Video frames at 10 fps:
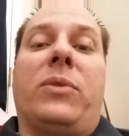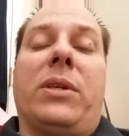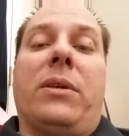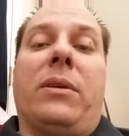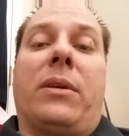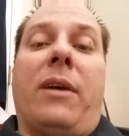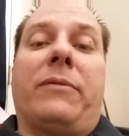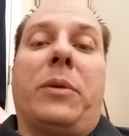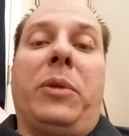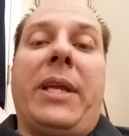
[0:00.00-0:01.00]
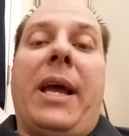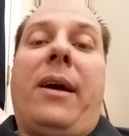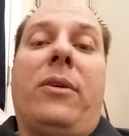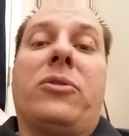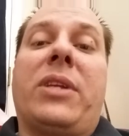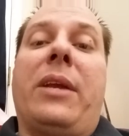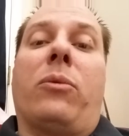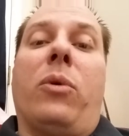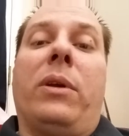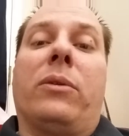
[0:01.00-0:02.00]
to comfortably house a
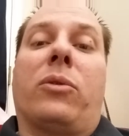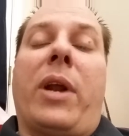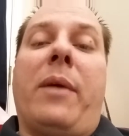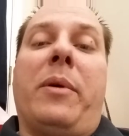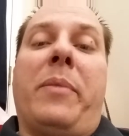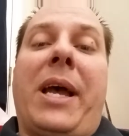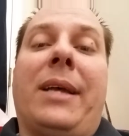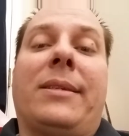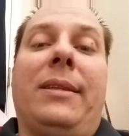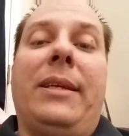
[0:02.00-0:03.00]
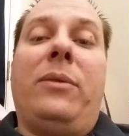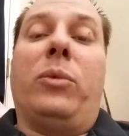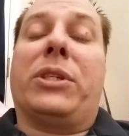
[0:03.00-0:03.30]
Royal Gramma Basslet,